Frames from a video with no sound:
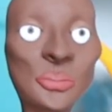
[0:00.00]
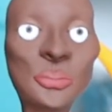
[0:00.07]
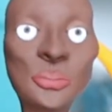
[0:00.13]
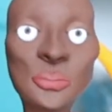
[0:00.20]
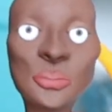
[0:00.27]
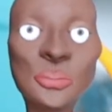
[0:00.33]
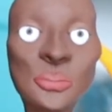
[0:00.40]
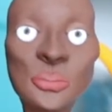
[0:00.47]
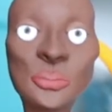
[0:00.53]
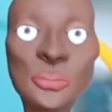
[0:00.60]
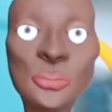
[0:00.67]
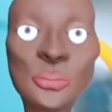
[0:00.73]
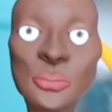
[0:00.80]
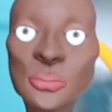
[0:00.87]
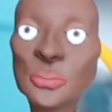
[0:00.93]
it's
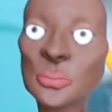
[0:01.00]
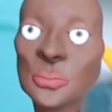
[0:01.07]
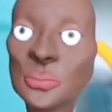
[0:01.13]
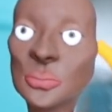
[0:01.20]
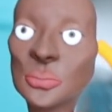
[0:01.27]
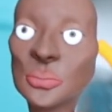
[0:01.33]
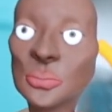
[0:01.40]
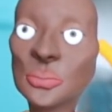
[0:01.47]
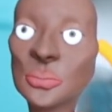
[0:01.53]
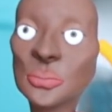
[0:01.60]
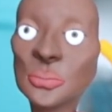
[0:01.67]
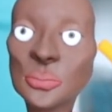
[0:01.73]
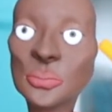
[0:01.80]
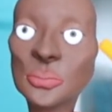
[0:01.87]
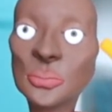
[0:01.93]
certainly the best that
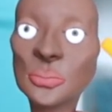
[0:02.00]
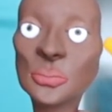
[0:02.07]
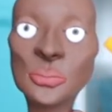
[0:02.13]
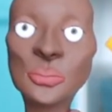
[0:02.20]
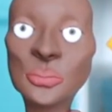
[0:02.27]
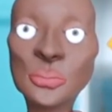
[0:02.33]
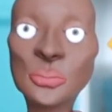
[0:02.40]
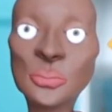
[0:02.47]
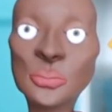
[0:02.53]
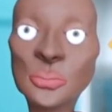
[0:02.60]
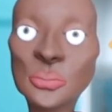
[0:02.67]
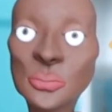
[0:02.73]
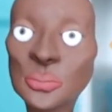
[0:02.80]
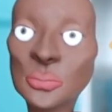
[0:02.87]
I've come across.